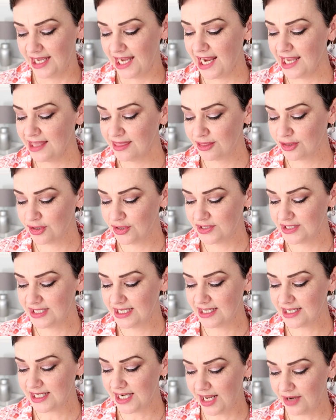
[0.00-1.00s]
At
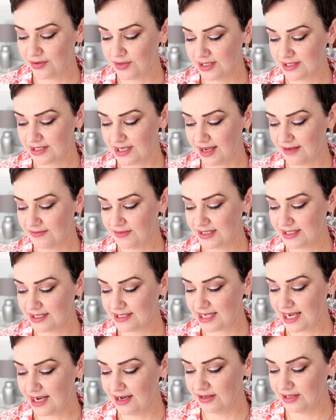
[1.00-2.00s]
30, Claudia's life is
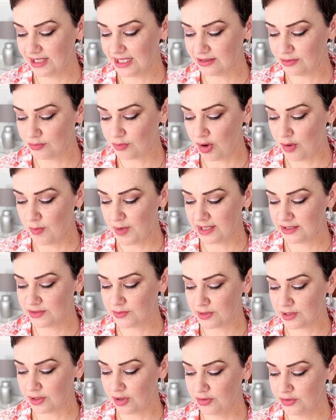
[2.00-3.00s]
stale and the romance
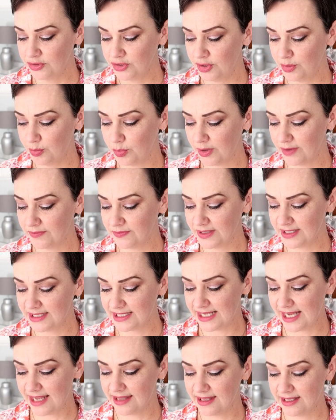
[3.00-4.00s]
with long-term boyfriend
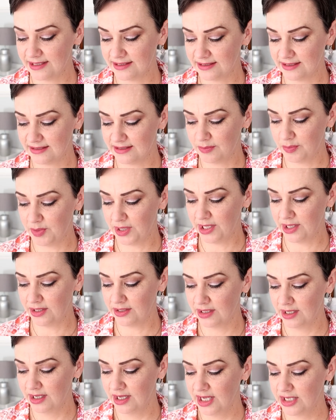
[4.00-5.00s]
Seth has disappeared.